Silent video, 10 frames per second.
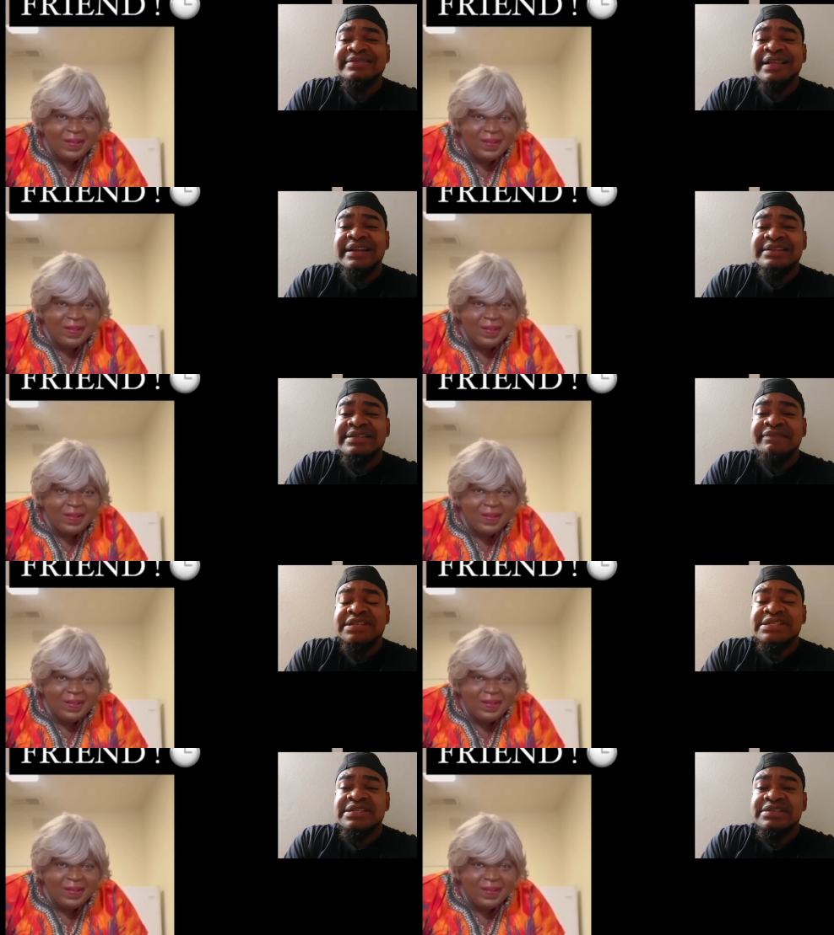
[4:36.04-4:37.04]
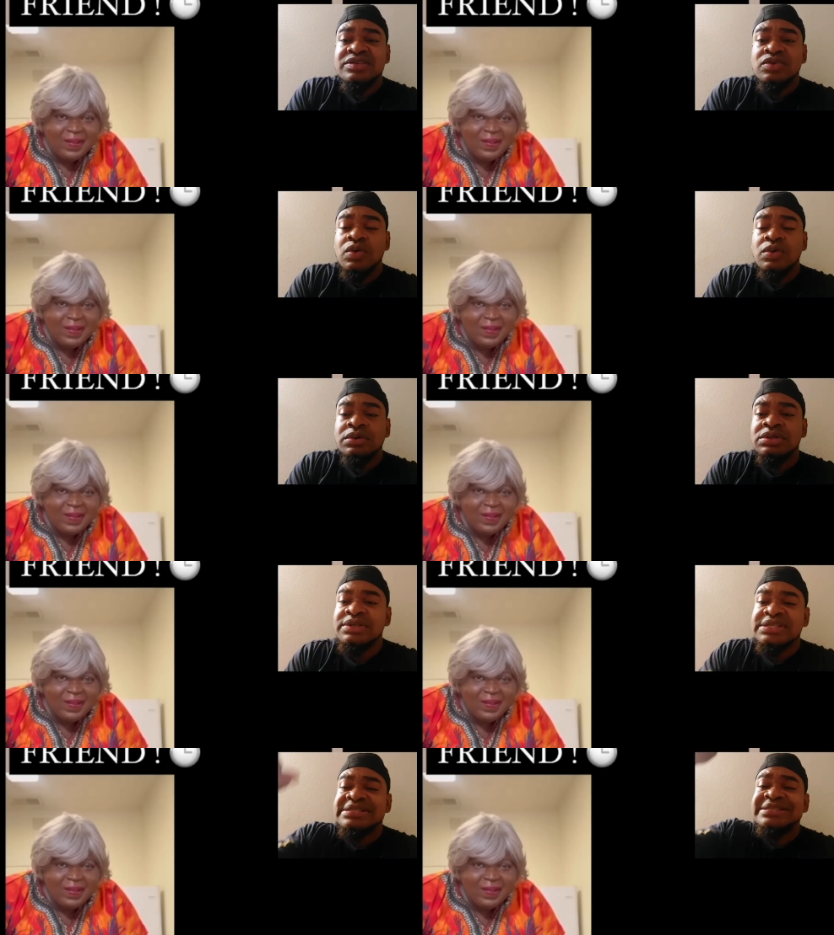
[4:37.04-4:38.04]
Speaker 1: start at 76 years old.
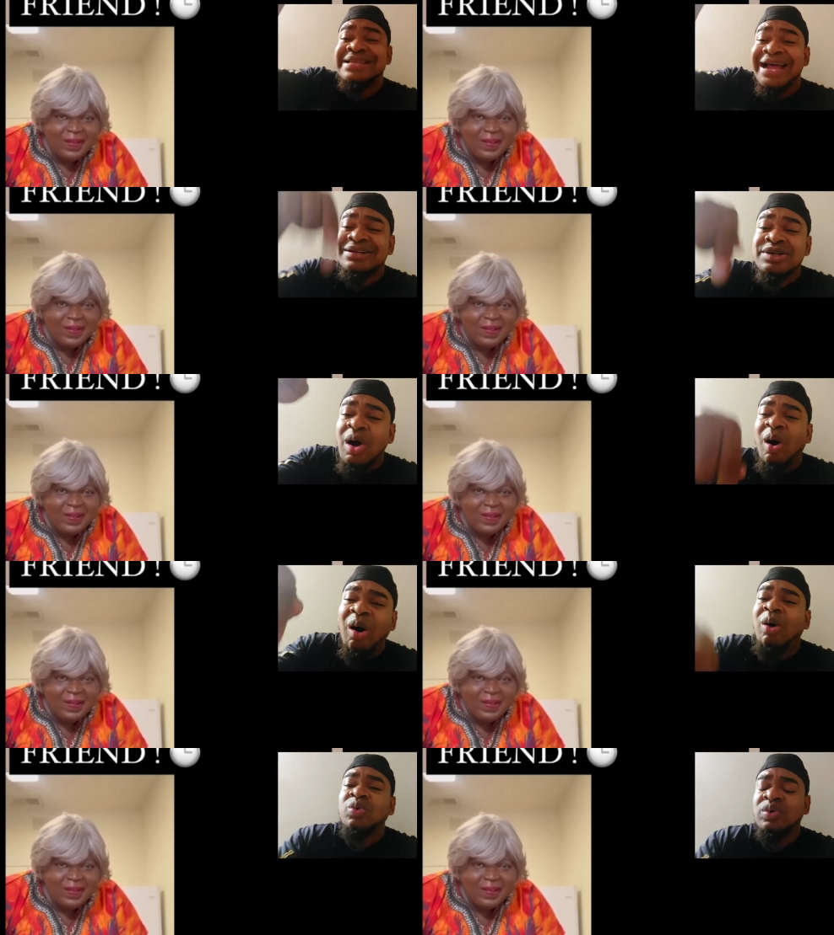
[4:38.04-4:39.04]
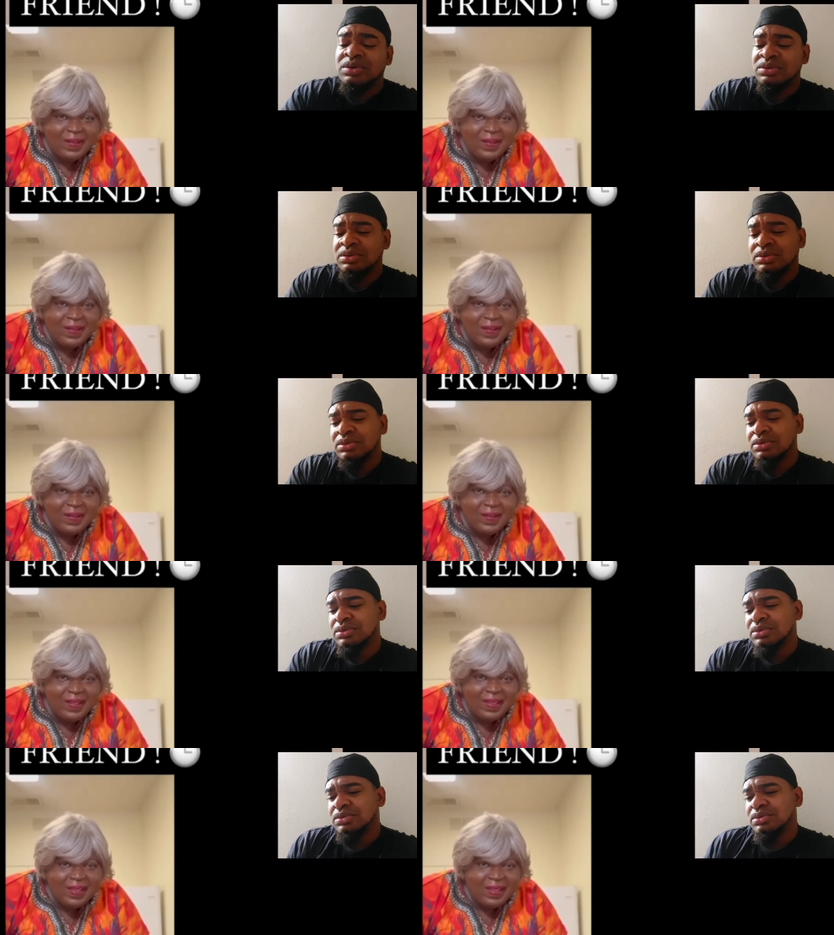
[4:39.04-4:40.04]
Start now.
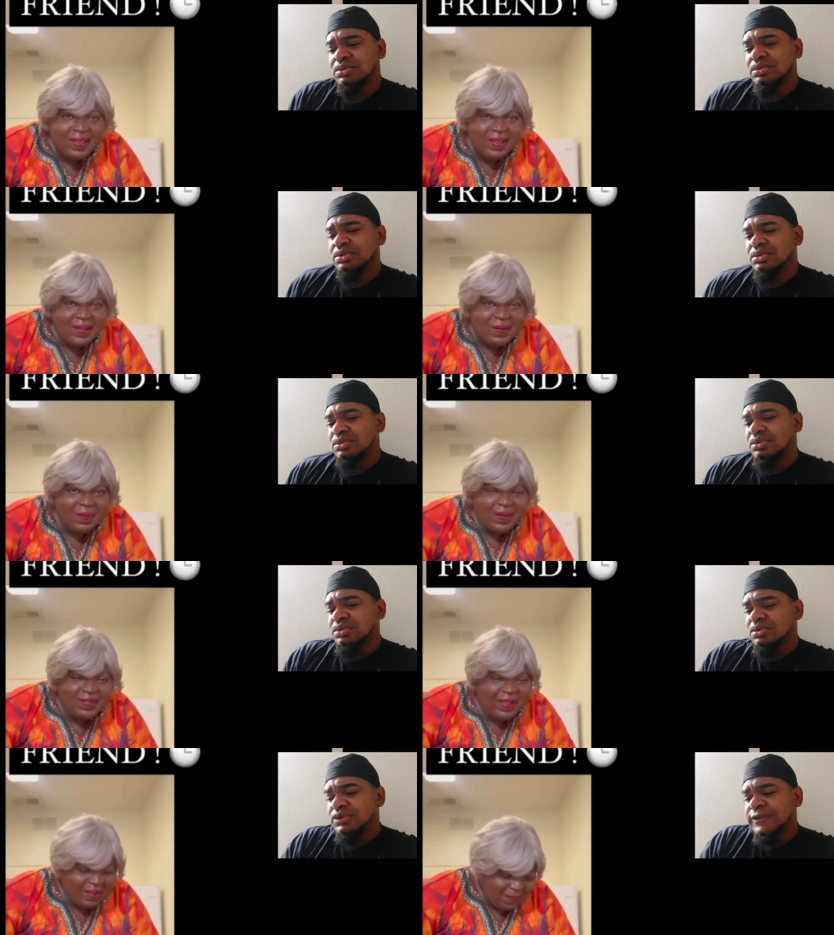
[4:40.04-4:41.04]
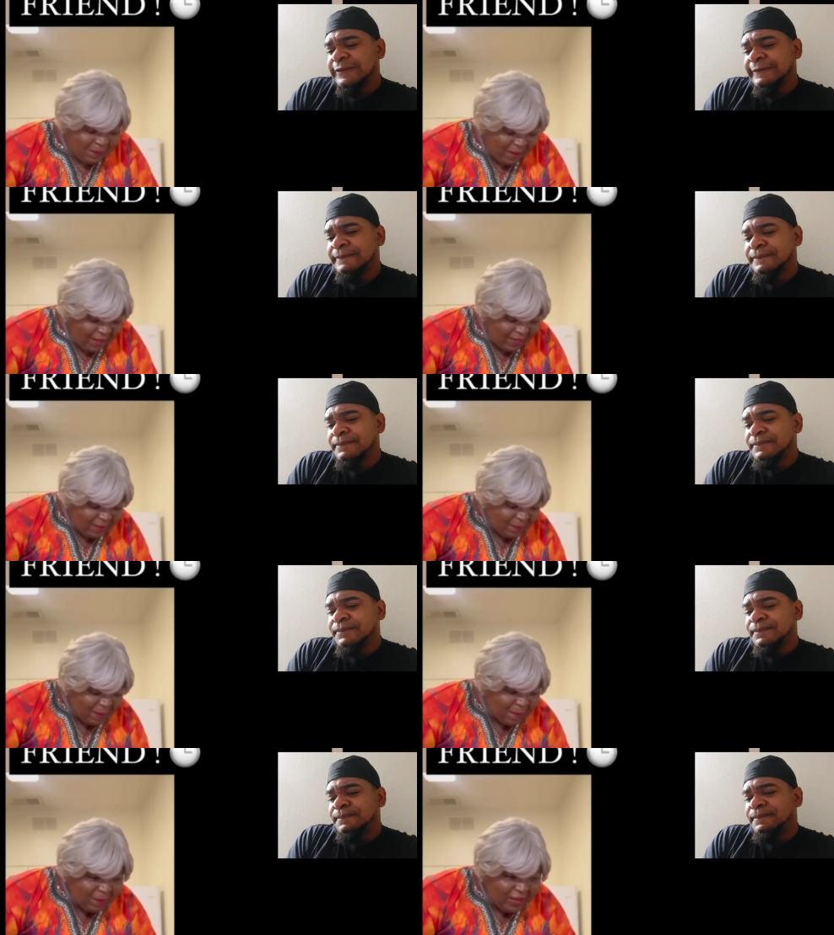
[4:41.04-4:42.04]
Speaker 2: One thing about it, you have been
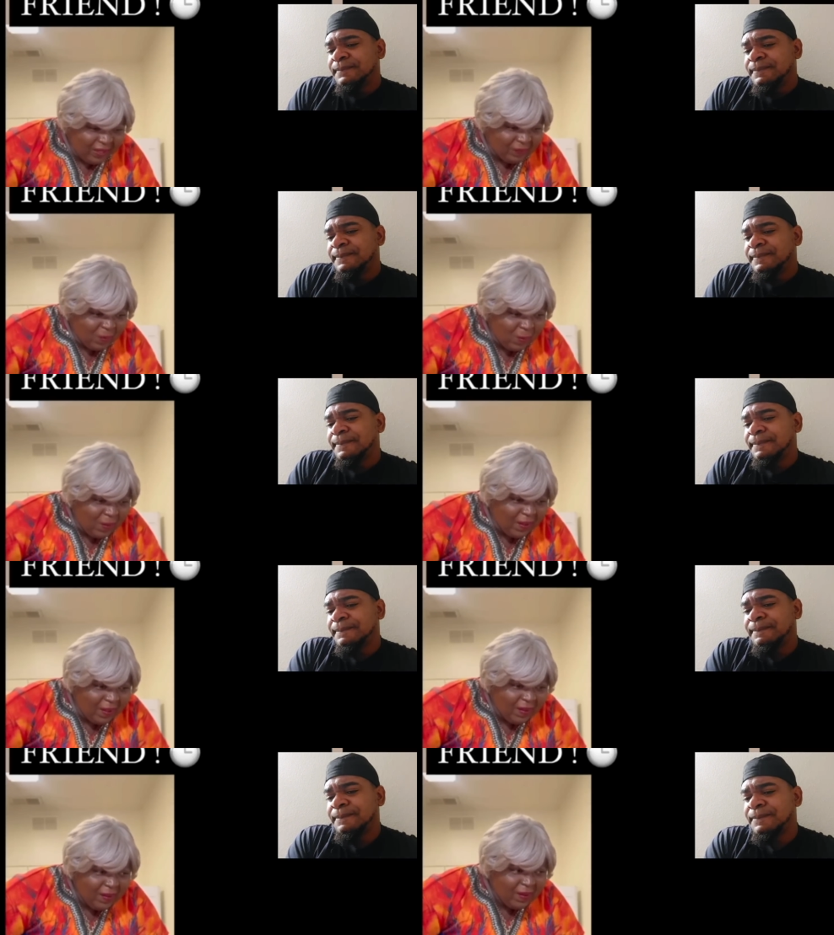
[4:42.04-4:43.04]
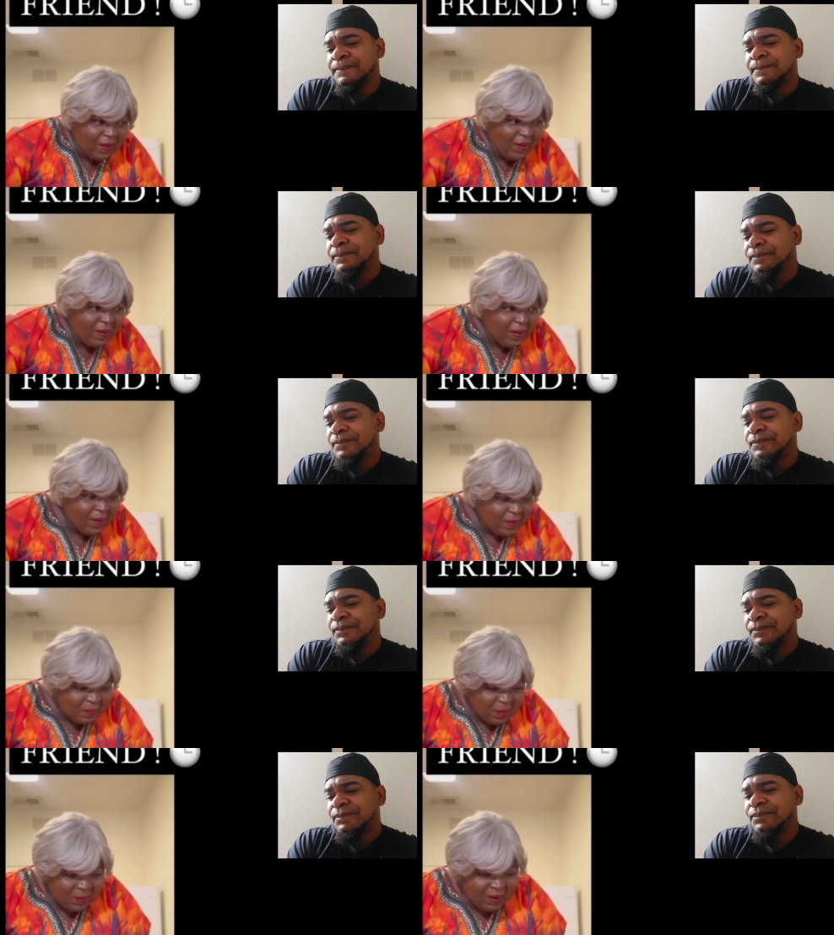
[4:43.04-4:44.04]
blessed with one. But
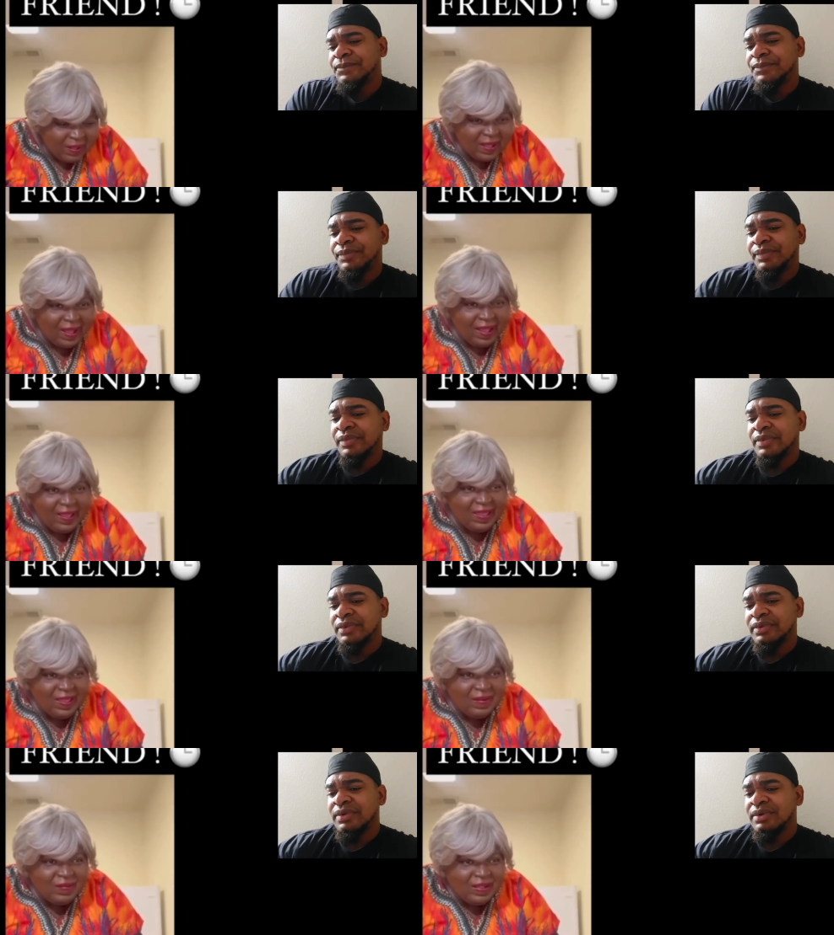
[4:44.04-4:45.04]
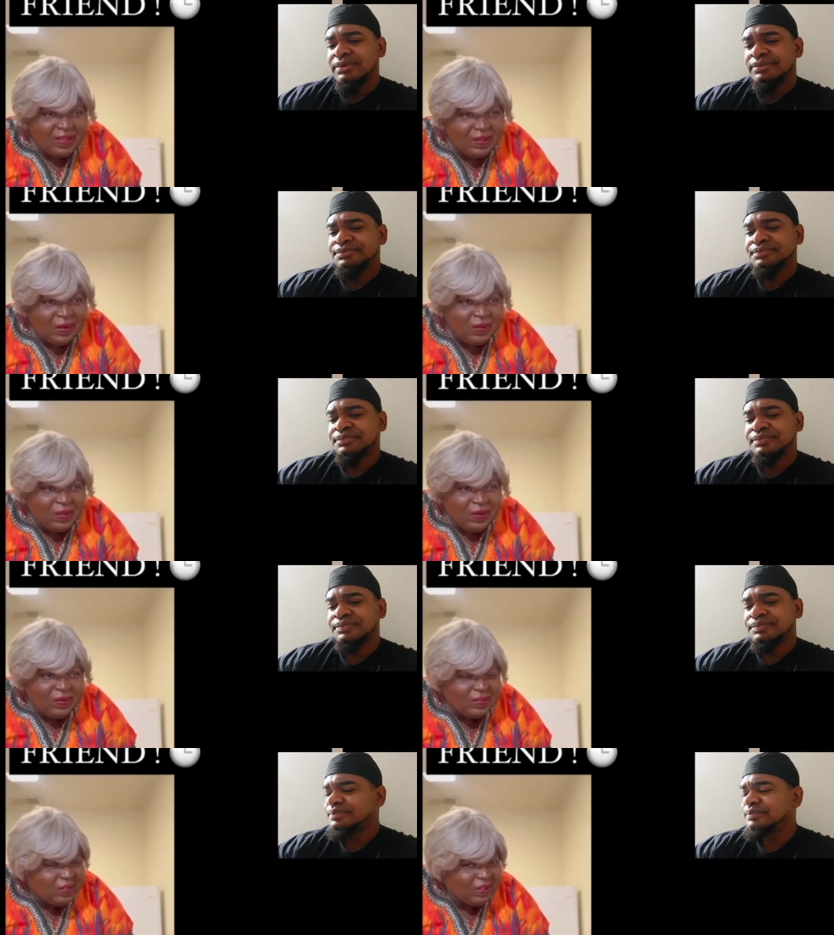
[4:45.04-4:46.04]
what the God give that you don't use,
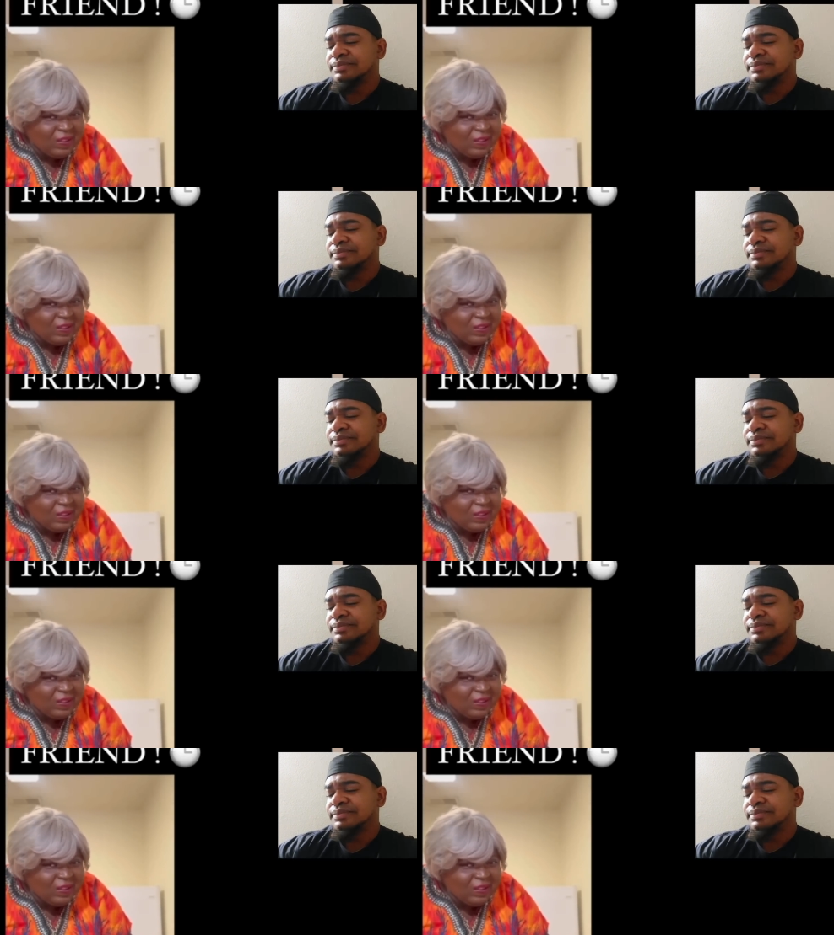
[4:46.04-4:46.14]
His